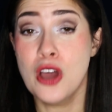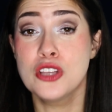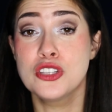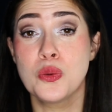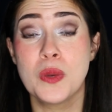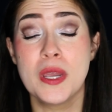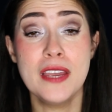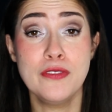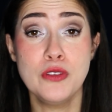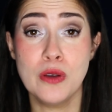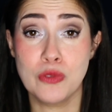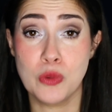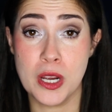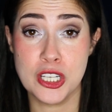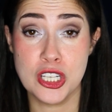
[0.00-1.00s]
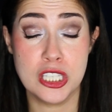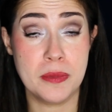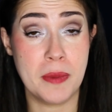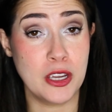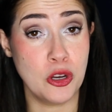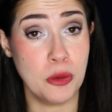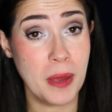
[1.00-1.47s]
So if you have questions
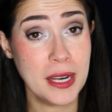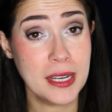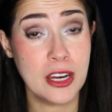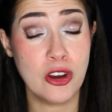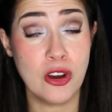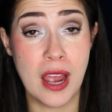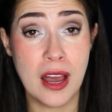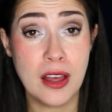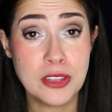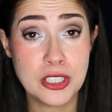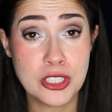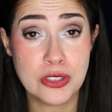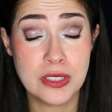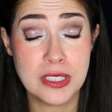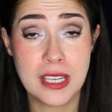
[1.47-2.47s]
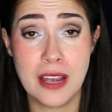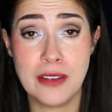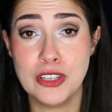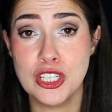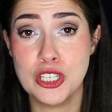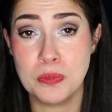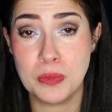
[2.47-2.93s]
about your Medicare or health insurance
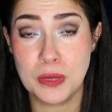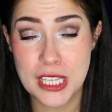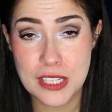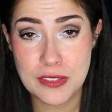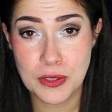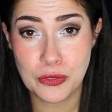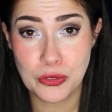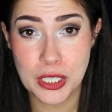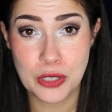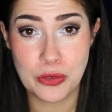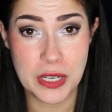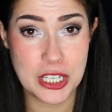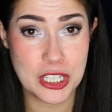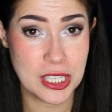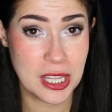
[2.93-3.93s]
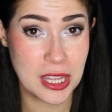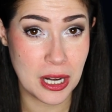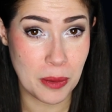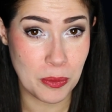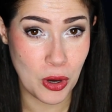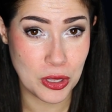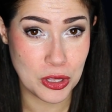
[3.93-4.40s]
coverage, please feel free to reach us at the
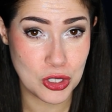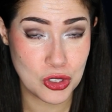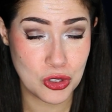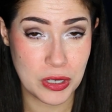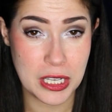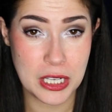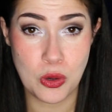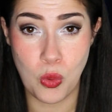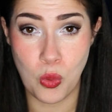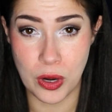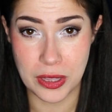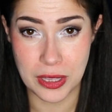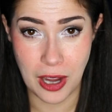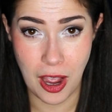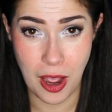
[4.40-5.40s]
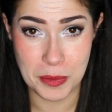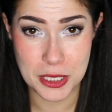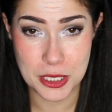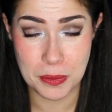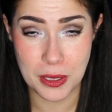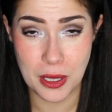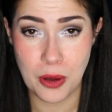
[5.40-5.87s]
number on the screen or in the
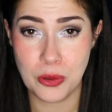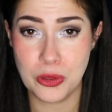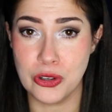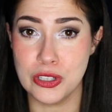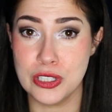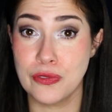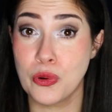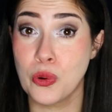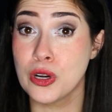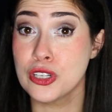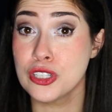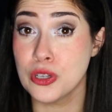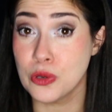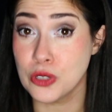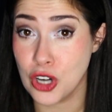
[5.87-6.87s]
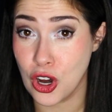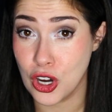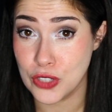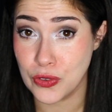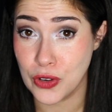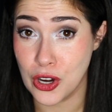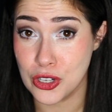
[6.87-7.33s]
comments below. There is, of course, no
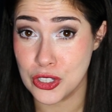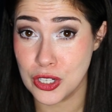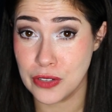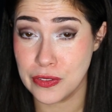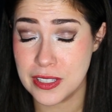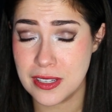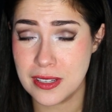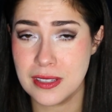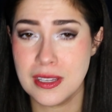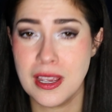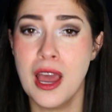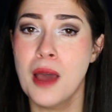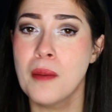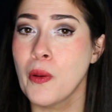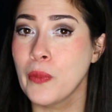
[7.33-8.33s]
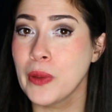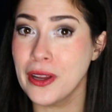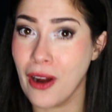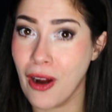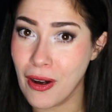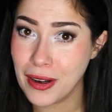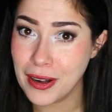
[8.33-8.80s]
charge for our services, but we
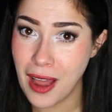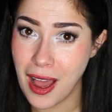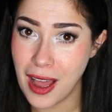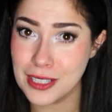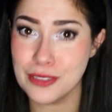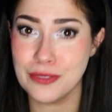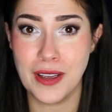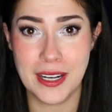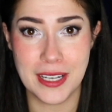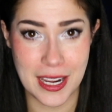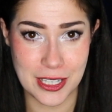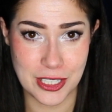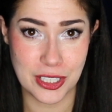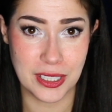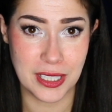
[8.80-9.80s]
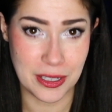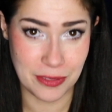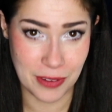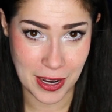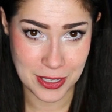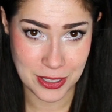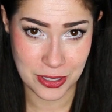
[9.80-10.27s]
are not financial
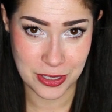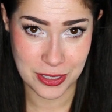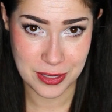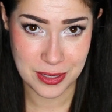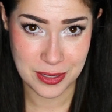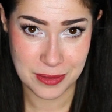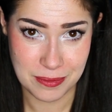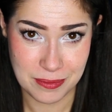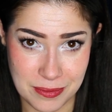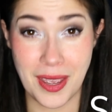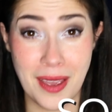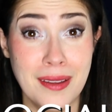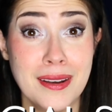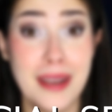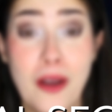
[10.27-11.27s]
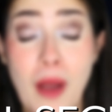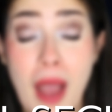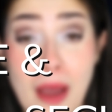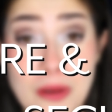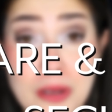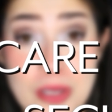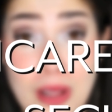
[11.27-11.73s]
advisors. Now,
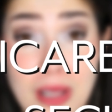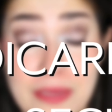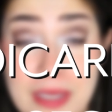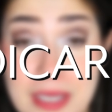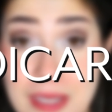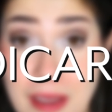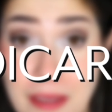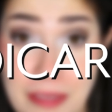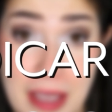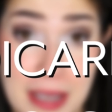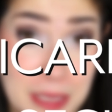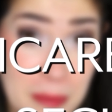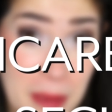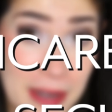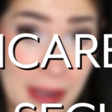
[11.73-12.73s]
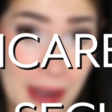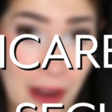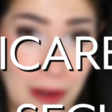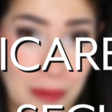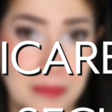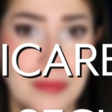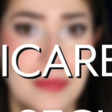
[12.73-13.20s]
how does all of this affect
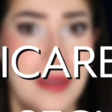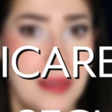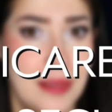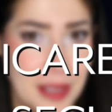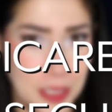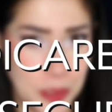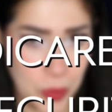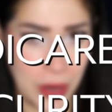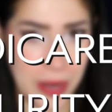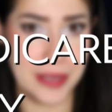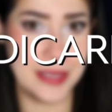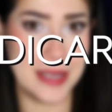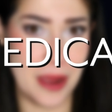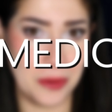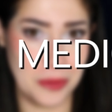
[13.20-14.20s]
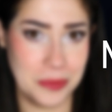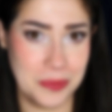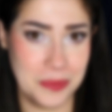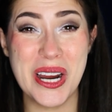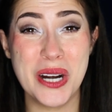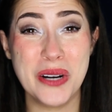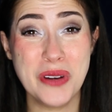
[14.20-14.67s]
Medicare? Let's break it down.
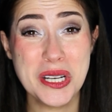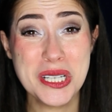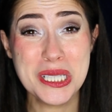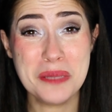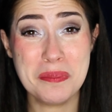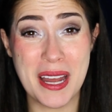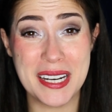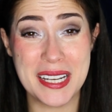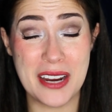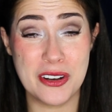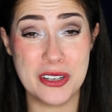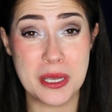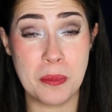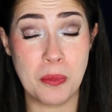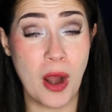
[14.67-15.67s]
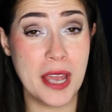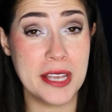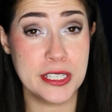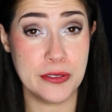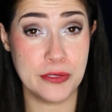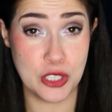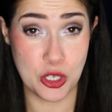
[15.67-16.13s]
Original Medicare is
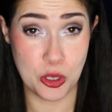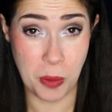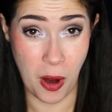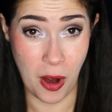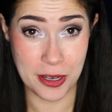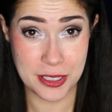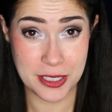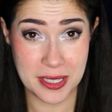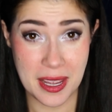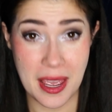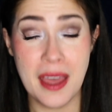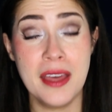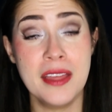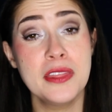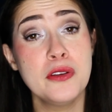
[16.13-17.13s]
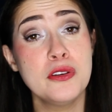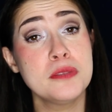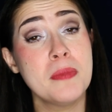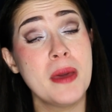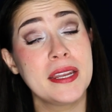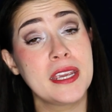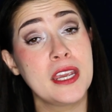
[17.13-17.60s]
comprised of two parts. There is
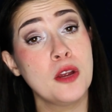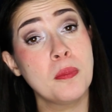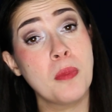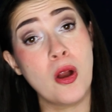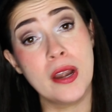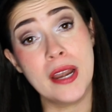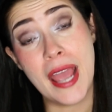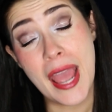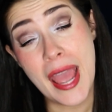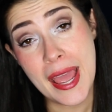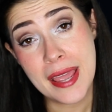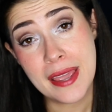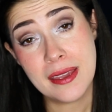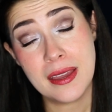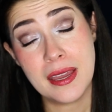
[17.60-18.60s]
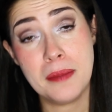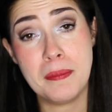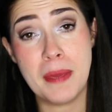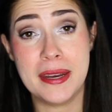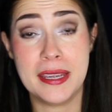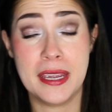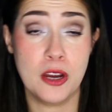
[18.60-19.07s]
Medicare Part A and
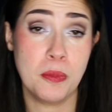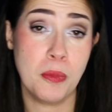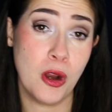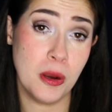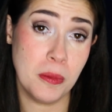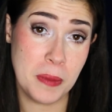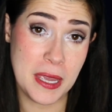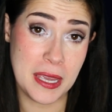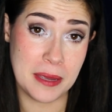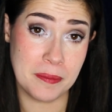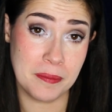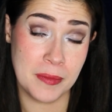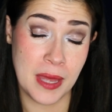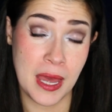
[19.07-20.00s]
Medicare Part B.